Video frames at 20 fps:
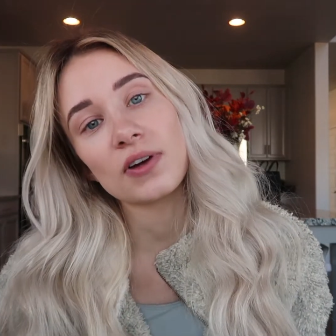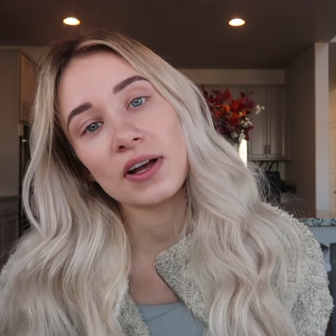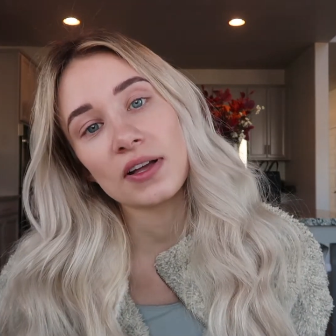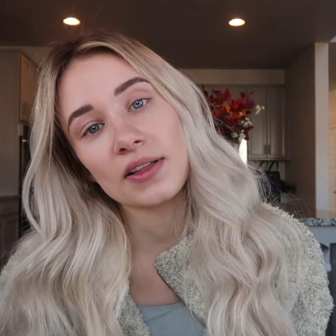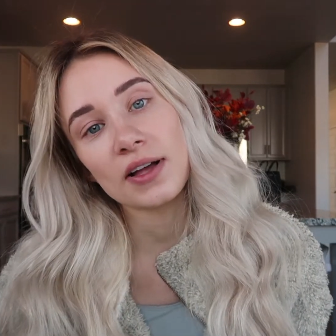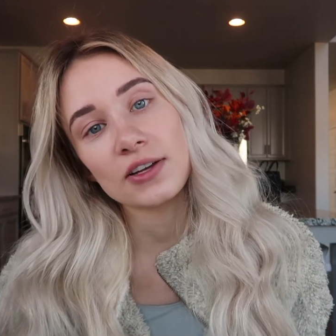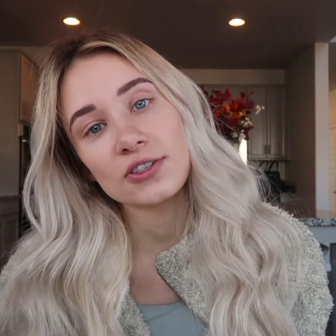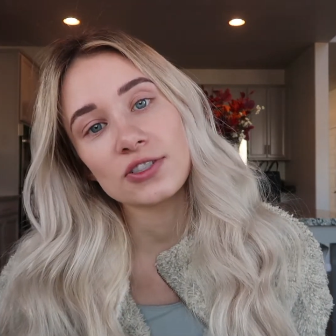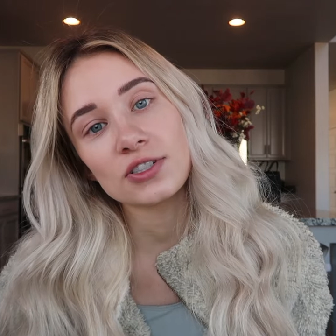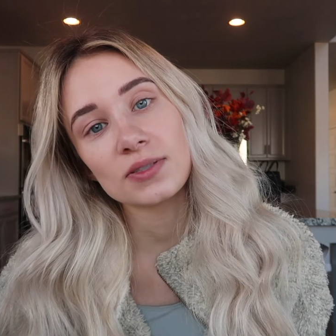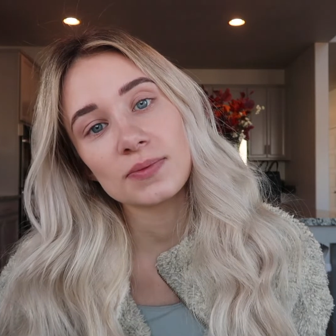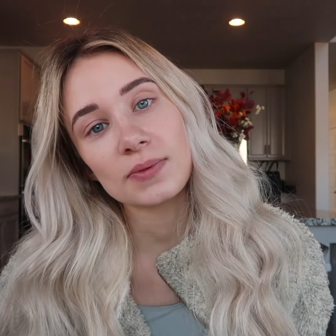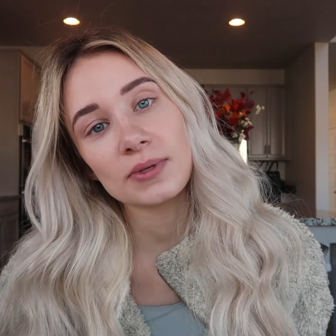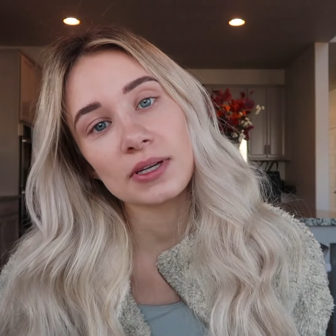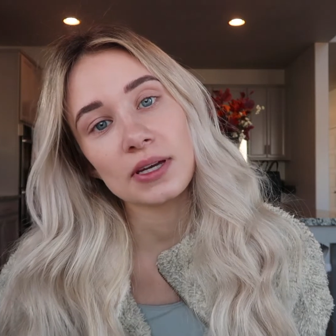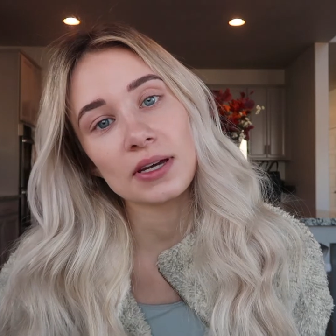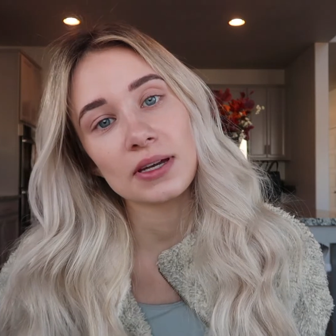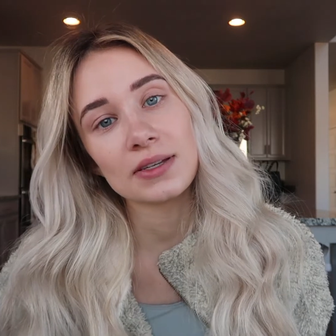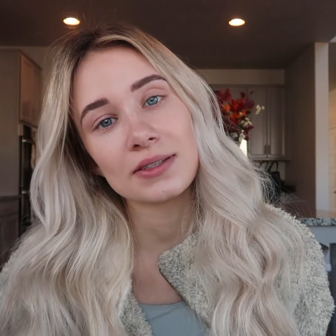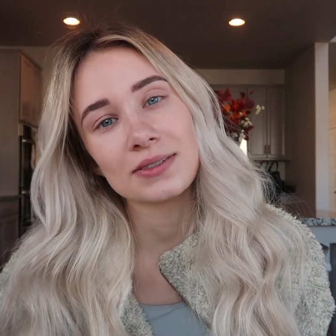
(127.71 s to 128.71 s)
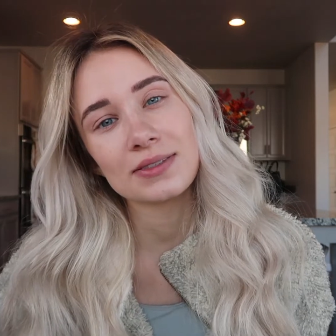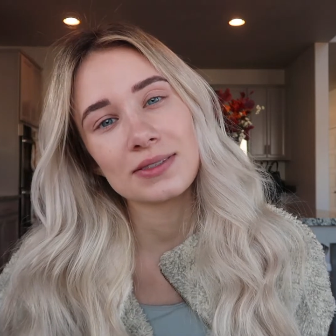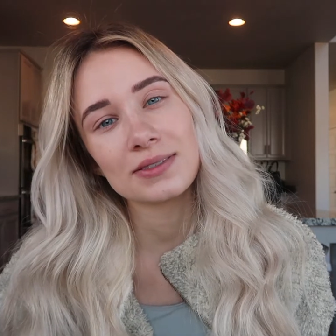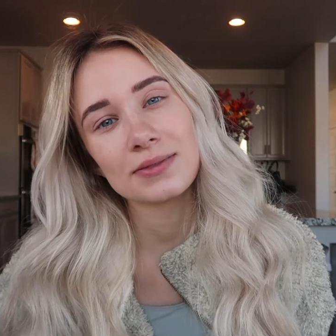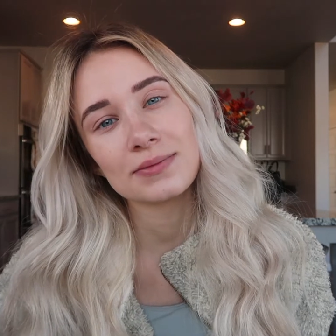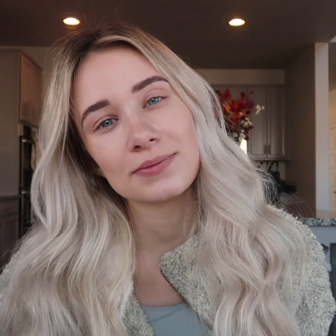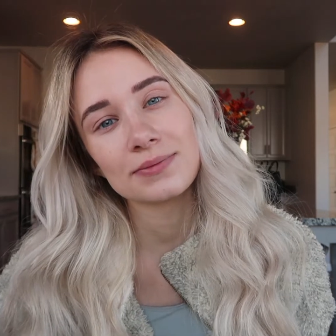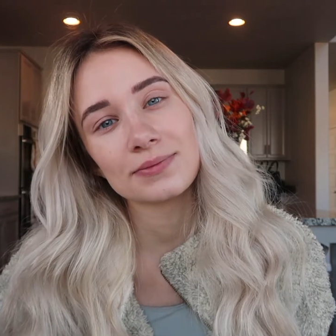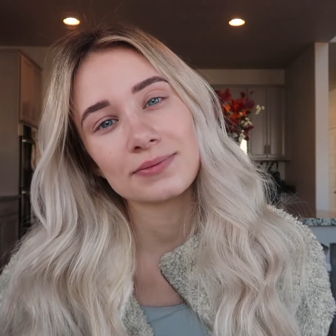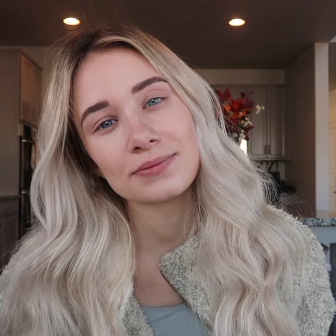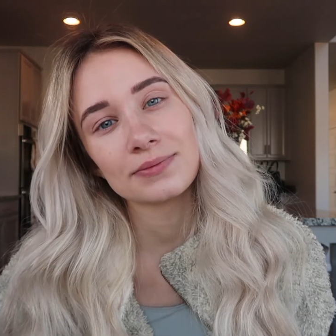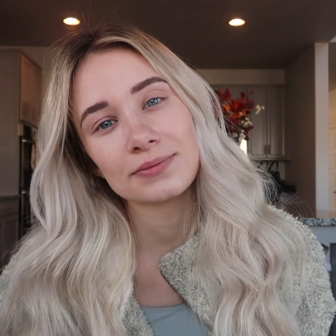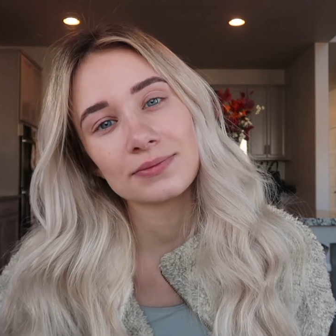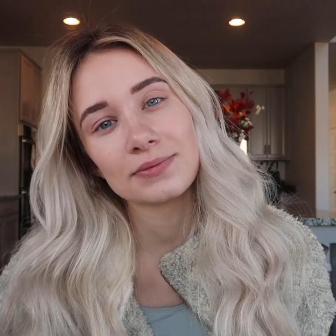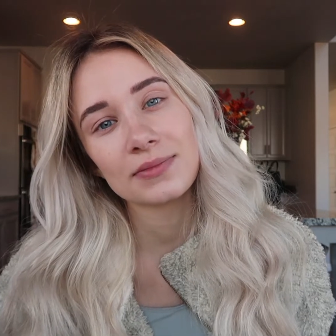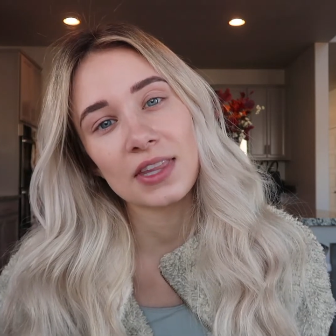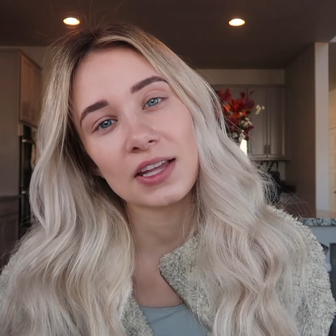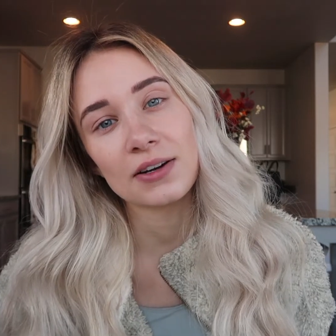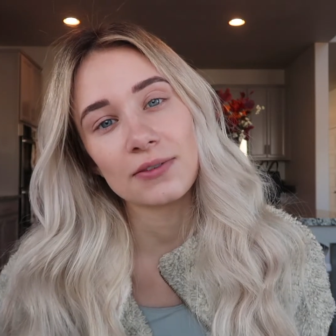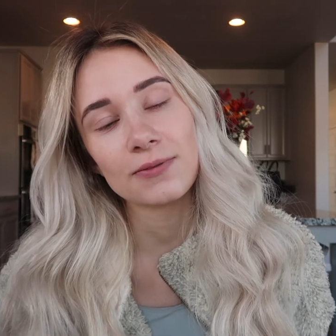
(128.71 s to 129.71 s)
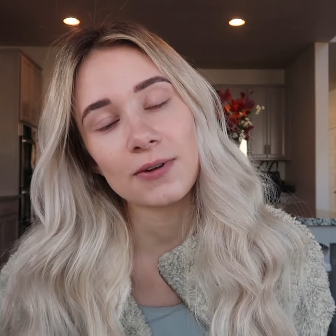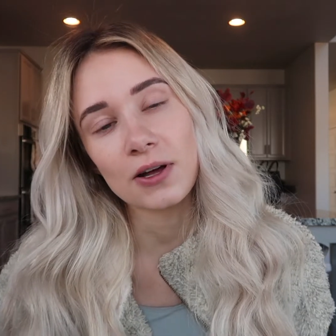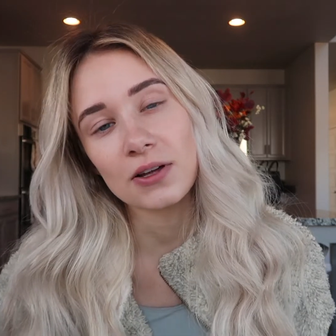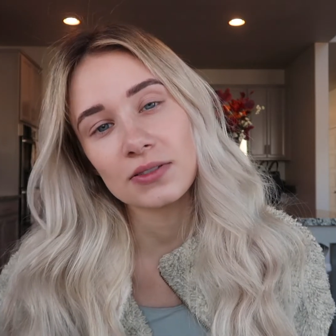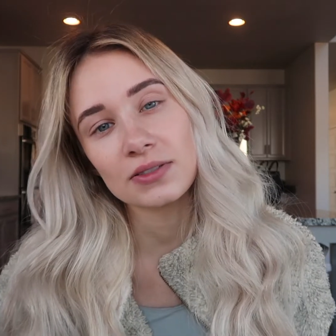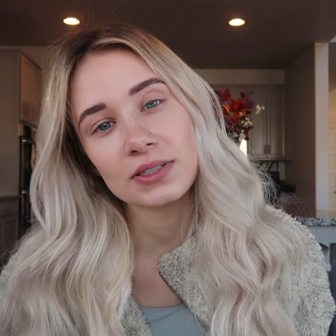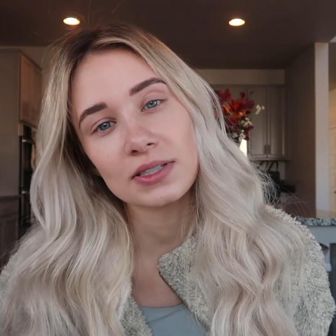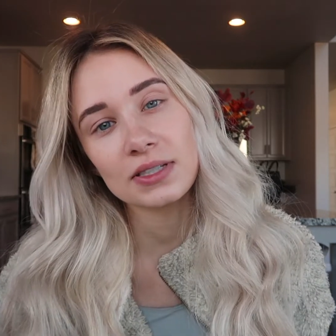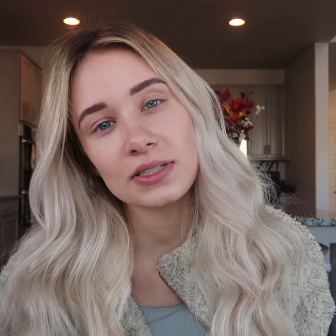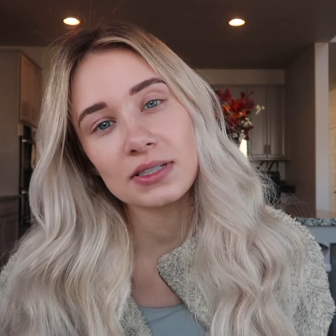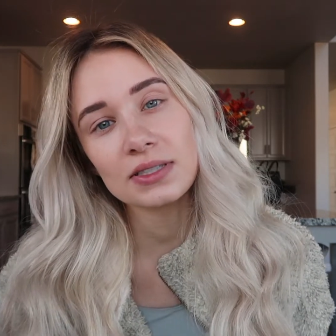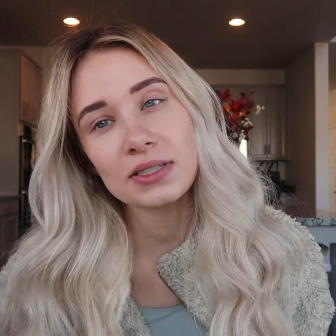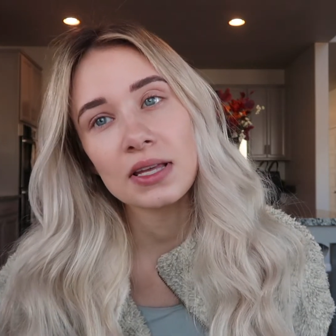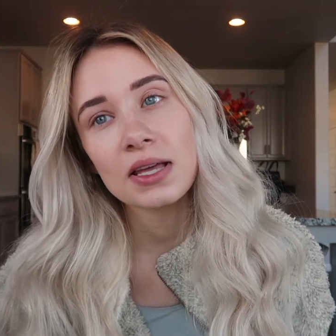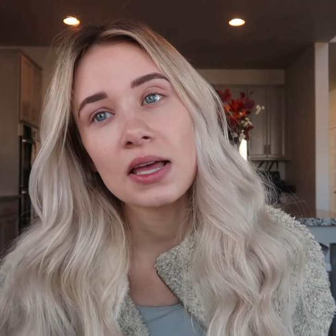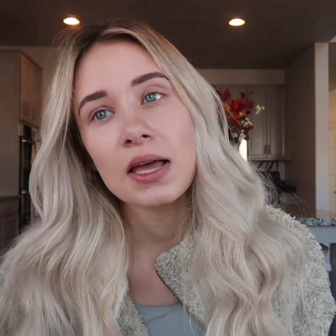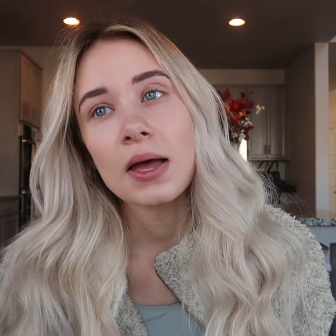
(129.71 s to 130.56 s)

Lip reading: eyelashes because they're falsies,